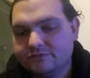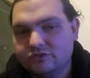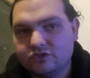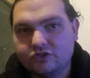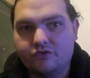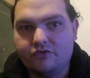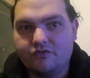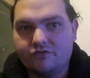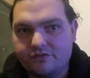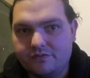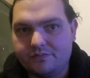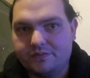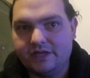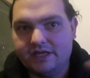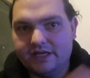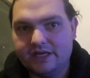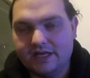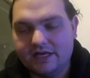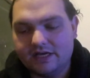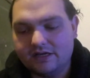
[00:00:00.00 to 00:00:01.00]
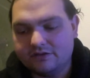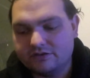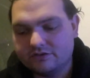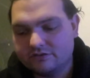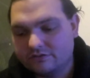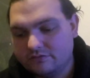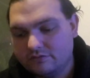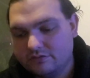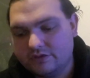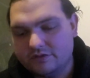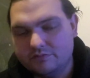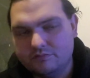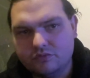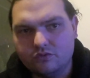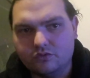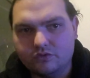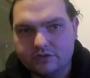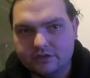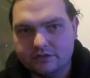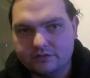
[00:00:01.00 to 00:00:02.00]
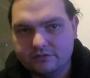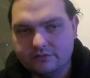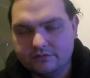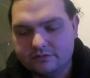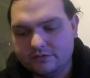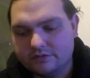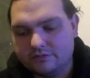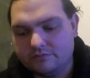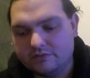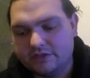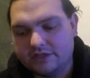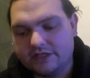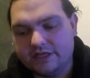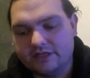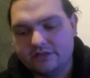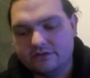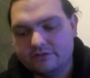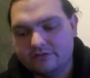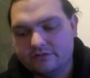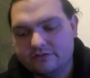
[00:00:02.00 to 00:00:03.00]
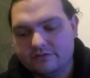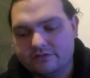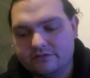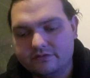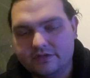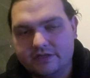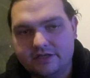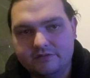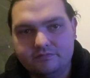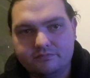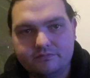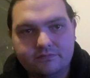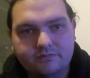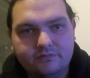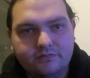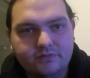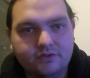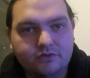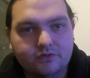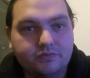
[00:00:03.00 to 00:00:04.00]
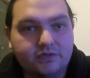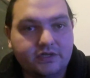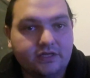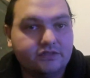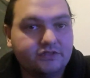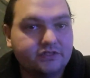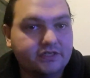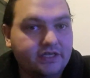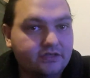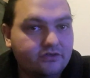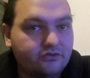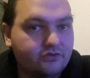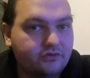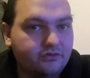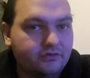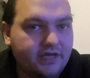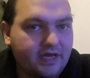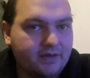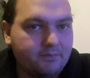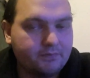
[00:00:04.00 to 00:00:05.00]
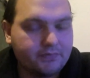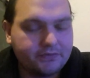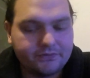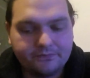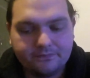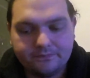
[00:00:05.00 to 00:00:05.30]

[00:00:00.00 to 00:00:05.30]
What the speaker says: Sorry for repeating that. Quite important. You don't want to get your plants getting too damp.